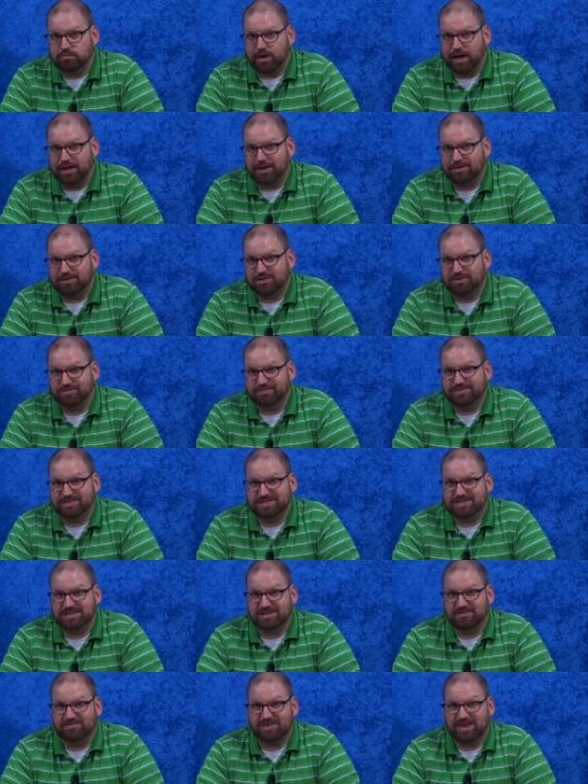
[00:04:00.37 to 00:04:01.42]
battle at the
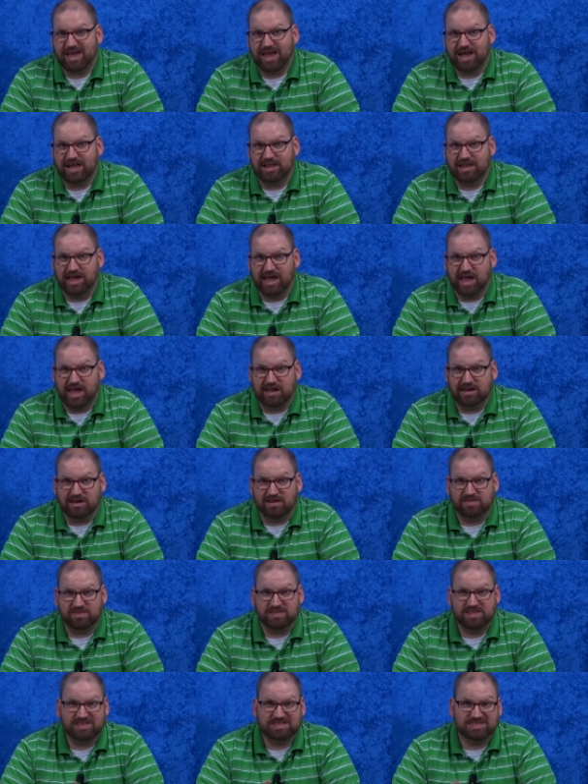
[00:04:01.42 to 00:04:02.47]
city of Calais. Now
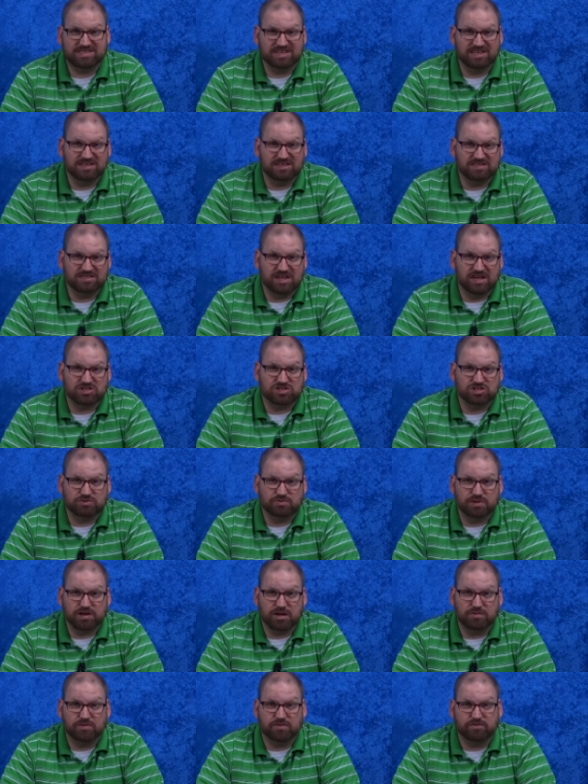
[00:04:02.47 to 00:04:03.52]
this city has actually
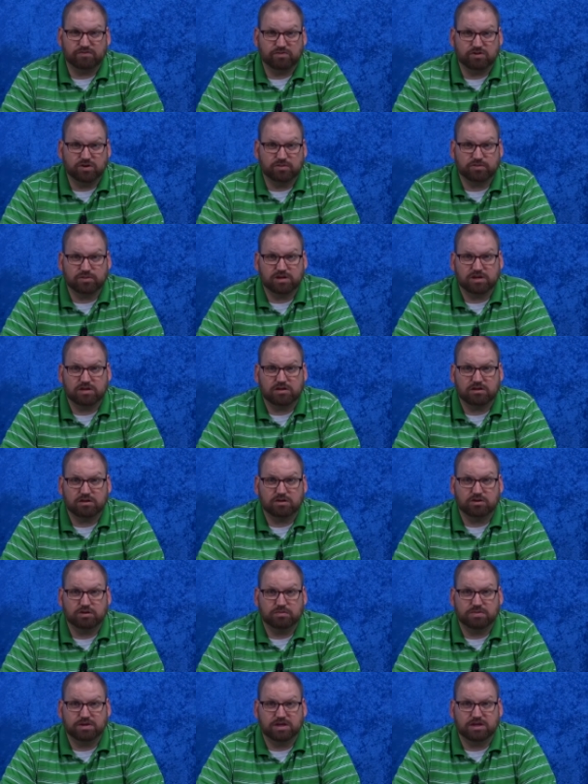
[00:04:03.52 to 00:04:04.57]
going
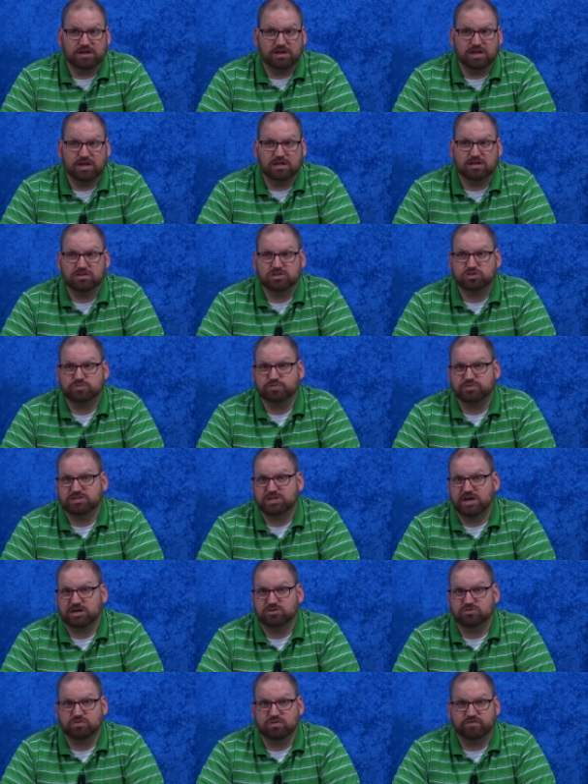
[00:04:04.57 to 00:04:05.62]
to be an English
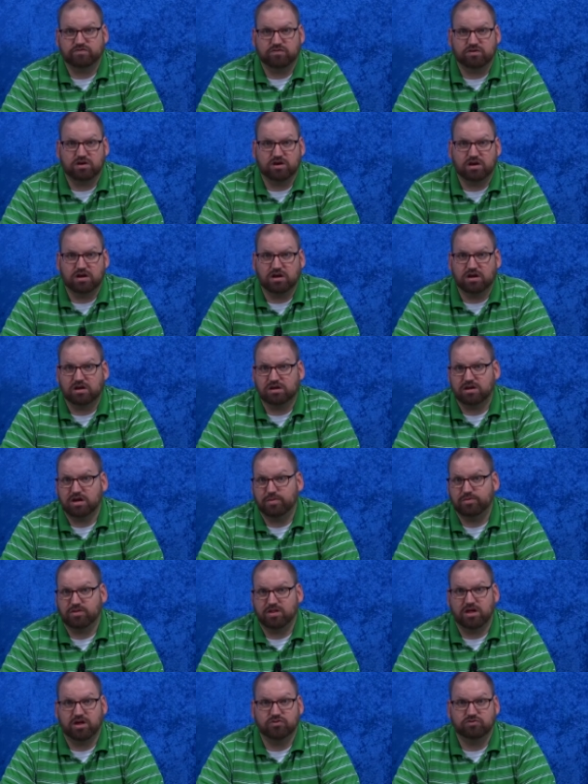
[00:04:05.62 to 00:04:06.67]
protectorate for a
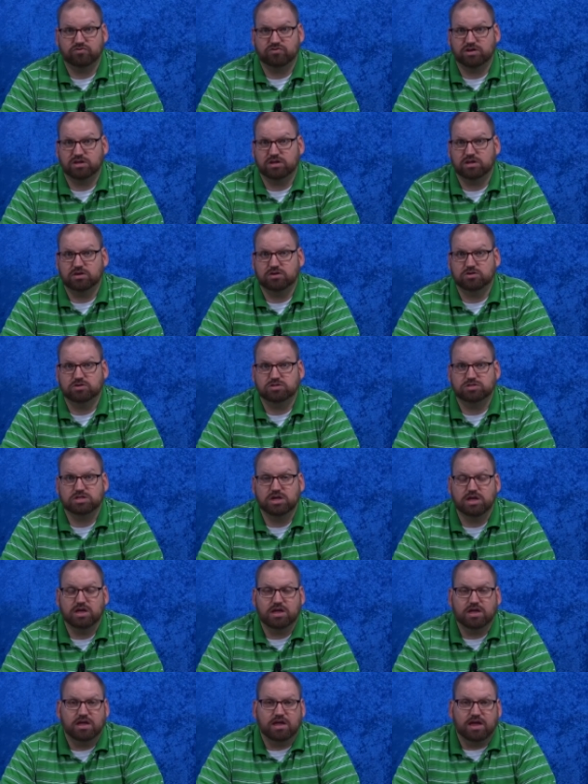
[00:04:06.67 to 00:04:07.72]
couple hundred years
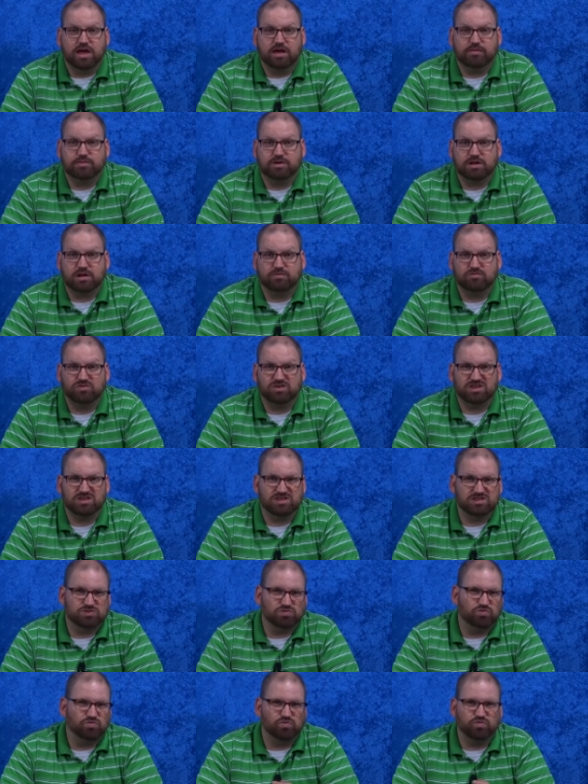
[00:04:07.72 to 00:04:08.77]
and become really
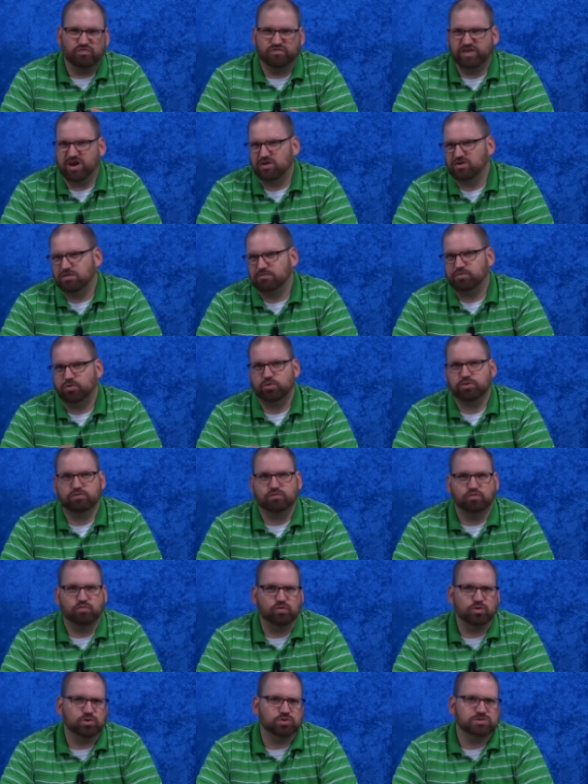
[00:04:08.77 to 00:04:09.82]
this very
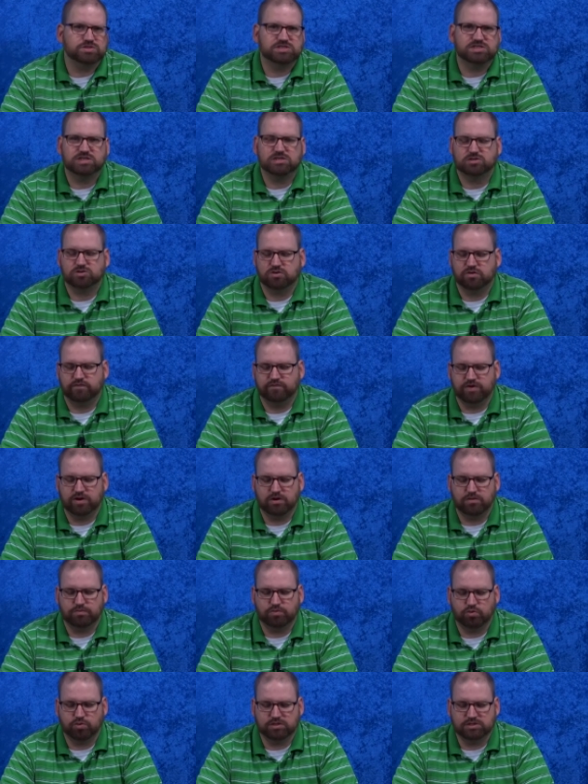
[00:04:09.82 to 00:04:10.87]
important wool center and very
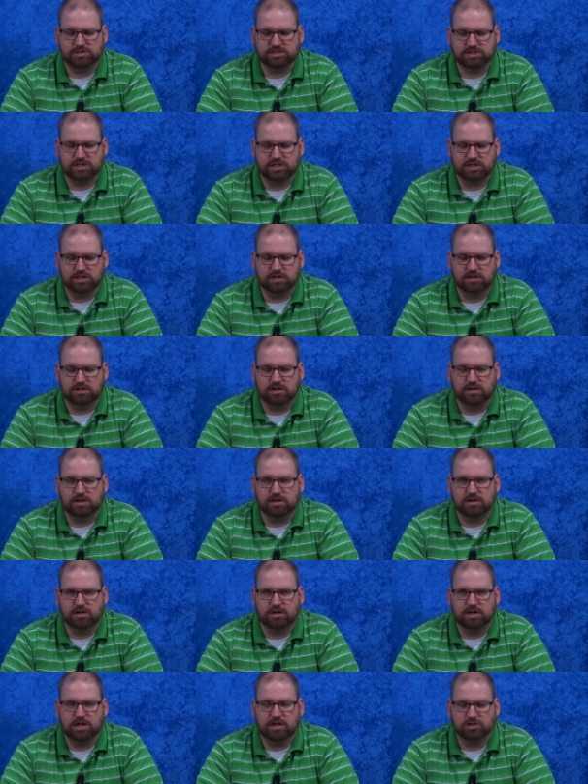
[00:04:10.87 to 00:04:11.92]
important city
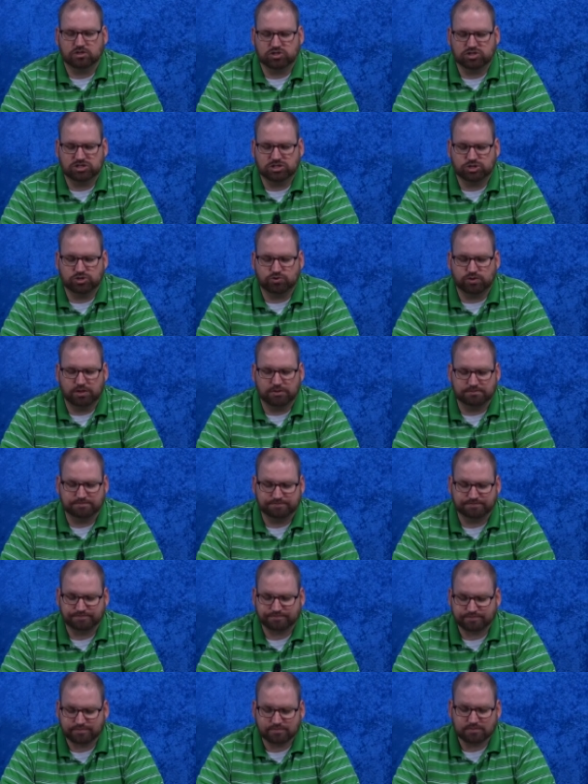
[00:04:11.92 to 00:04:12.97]
in English history.
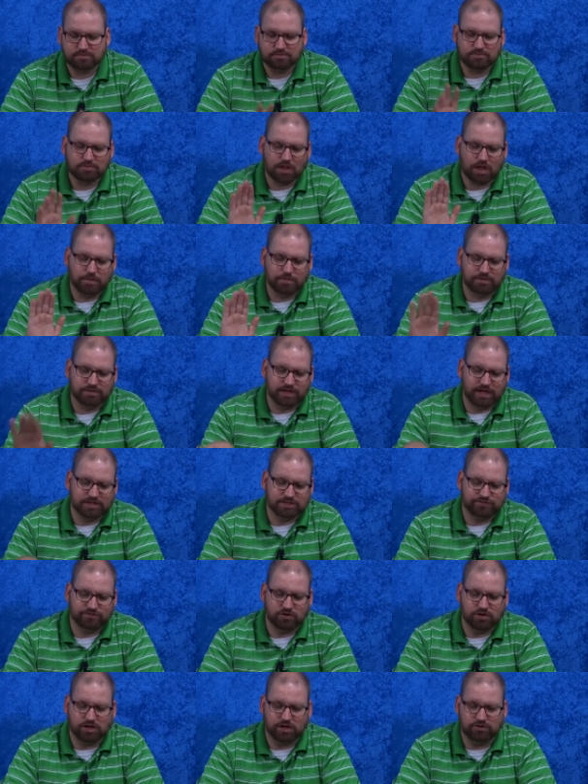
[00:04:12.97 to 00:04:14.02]
But that's
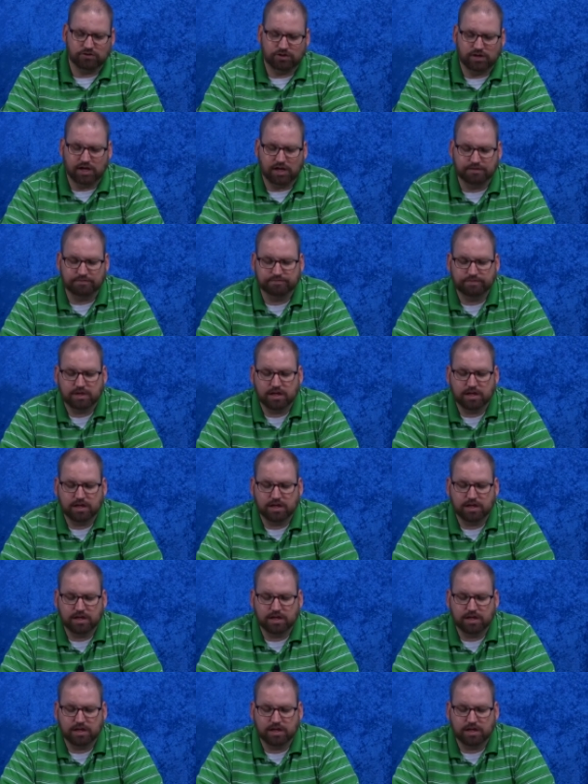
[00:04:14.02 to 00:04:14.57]
for another day.